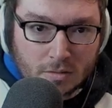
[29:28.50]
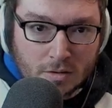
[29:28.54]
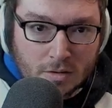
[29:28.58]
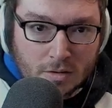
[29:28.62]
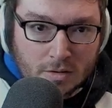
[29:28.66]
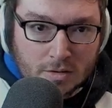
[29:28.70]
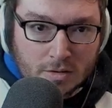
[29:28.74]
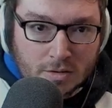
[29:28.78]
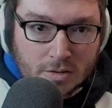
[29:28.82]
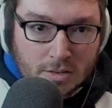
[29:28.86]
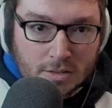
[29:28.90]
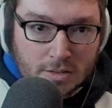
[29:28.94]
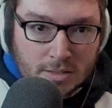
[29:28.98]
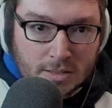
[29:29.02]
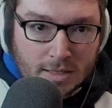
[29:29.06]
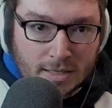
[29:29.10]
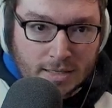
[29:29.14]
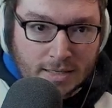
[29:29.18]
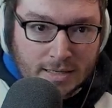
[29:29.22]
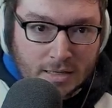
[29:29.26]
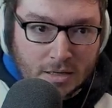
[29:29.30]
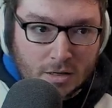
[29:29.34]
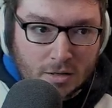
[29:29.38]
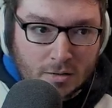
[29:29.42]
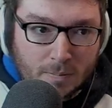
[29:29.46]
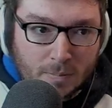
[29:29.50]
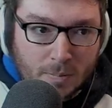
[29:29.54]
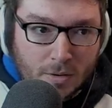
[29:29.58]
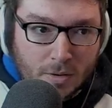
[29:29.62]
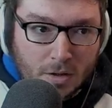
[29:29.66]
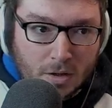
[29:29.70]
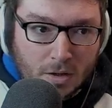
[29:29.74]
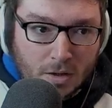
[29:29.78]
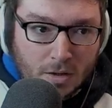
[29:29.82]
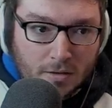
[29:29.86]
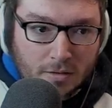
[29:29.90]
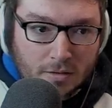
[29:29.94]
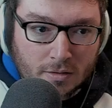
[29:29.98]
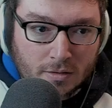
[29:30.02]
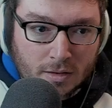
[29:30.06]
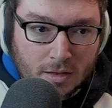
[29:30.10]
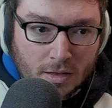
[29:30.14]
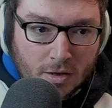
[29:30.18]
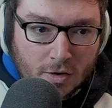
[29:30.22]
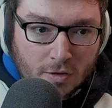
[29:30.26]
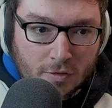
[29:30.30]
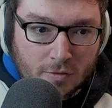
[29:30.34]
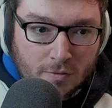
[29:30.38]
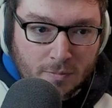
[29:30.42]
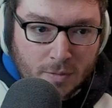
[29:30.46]
So you see that yellow bar under the
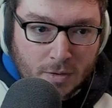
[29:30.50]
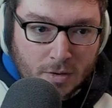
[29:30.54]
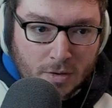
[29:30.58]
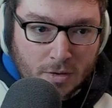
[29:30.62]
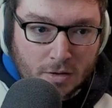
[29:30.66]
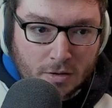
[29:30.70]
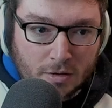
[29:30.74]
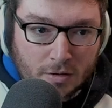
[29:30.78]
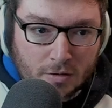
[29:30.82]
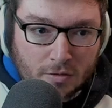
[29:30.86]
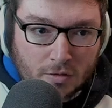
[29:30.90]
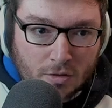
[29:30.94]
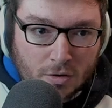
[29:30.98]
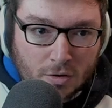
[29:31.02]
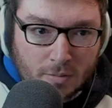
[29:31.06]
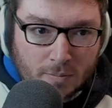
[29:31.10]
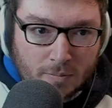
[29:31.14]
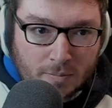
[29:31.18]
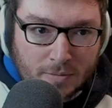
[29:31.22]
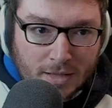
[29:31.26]
health bar at the top?